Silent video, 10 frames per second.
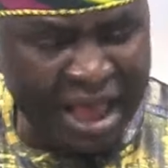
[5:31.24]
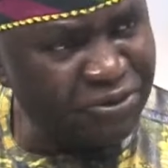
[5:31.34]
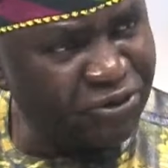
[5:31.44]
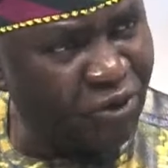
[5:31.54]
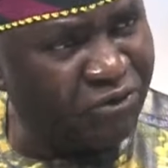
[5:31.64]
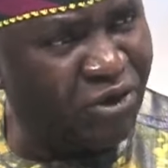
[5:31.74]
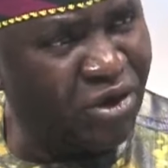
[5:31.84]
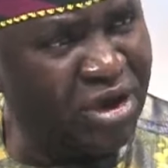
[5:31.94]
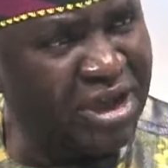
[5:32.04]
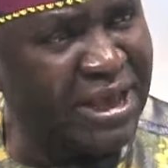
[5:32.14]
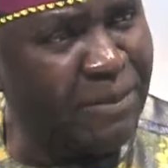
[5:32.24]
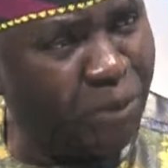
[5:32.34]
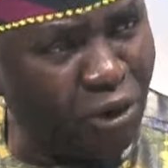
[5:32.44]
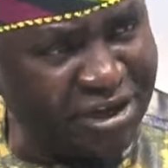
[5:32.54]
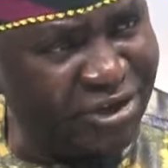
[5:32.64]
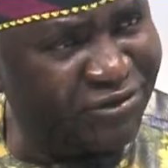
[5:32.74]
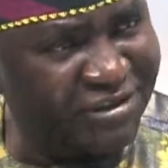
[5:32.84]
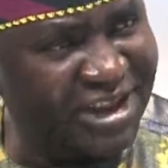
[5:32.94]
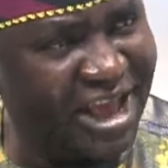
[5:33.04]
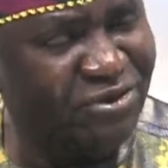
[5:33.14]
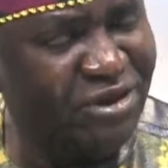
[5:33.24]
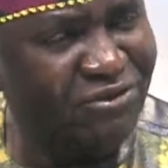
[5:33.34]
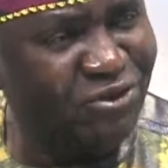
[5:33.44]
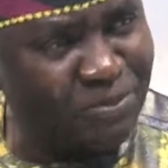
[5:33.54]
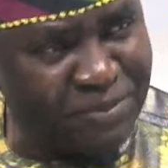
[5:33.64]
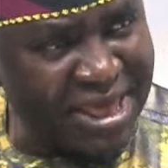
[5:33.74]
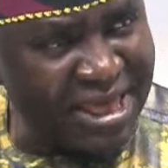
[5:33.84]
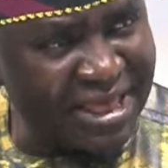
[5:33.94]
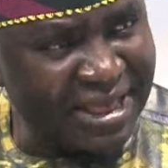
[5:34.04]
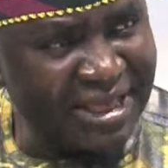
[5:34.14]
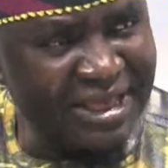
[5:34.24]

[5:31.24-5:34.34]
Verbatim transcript: in terms of the import duty that you have to pay